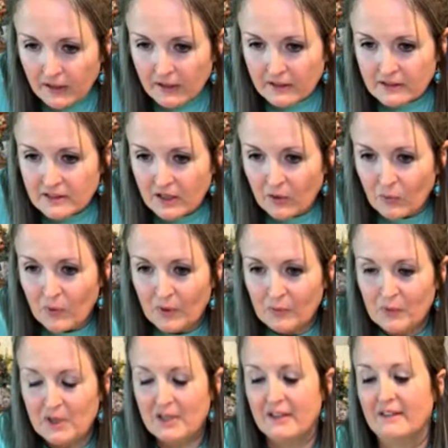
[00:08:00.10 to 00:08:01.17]
until 1
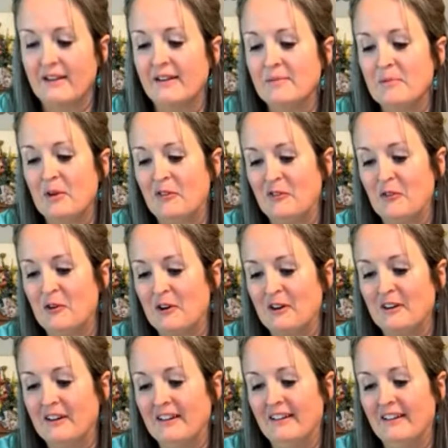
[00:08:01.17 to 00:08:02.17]
week before.